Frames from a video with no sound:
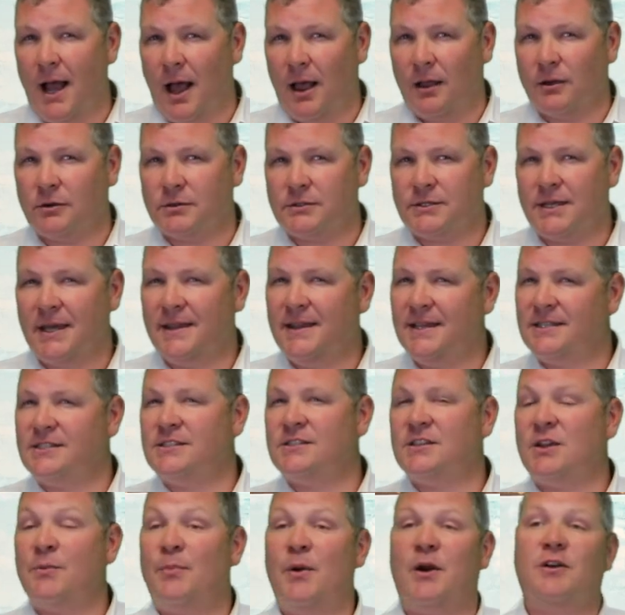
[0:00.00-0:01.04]
And this
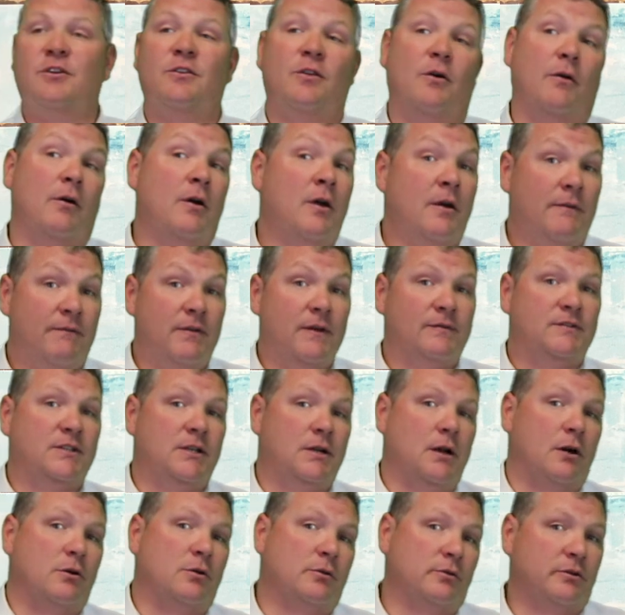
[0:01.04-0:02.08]
is compared to the
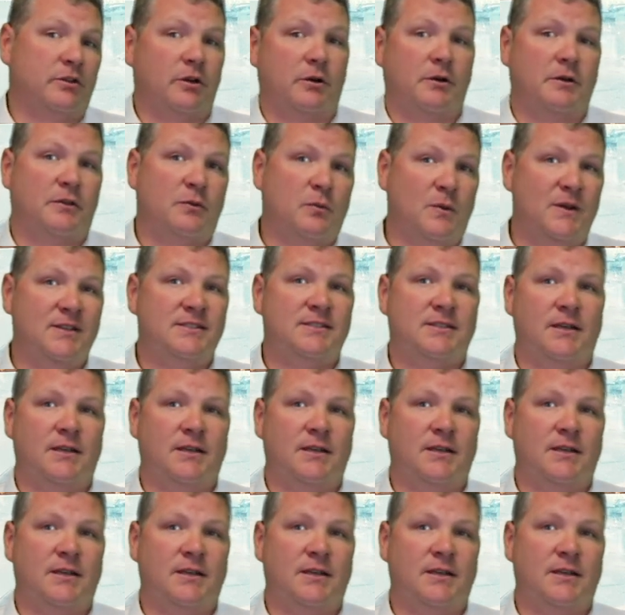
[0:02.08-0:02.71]
1,533